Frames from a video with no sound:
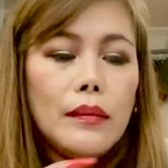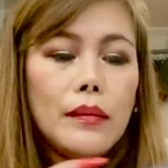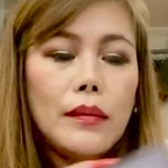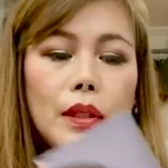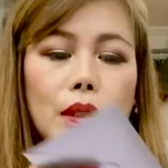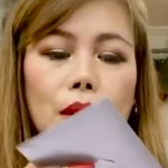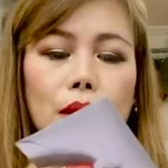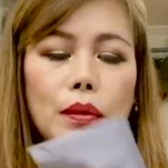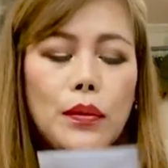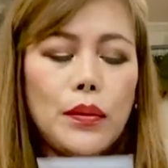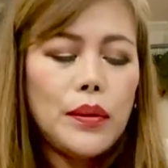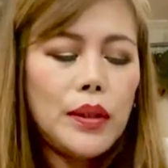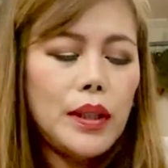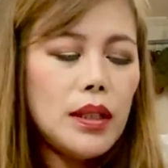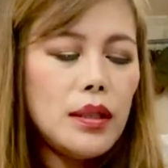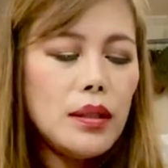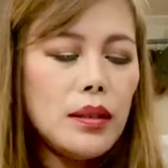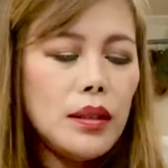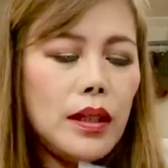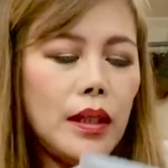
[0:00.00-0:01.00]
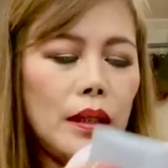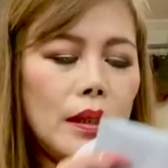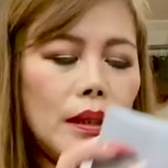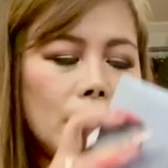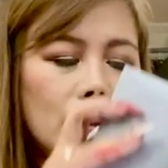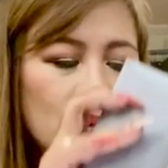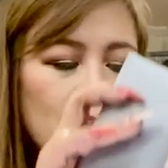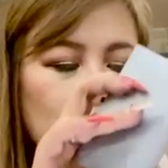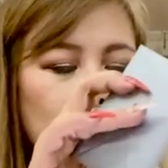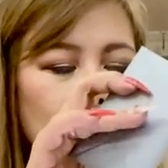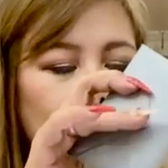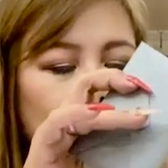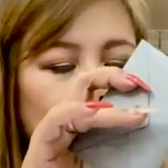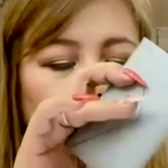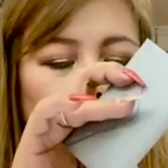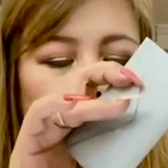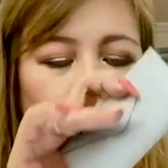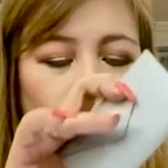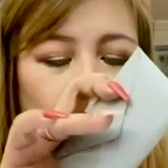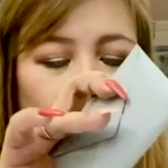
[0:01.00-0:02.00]
So this
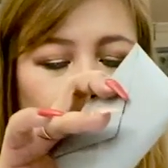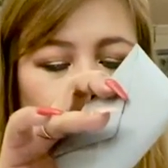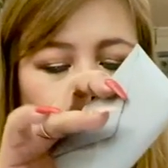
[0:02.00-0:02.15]
is,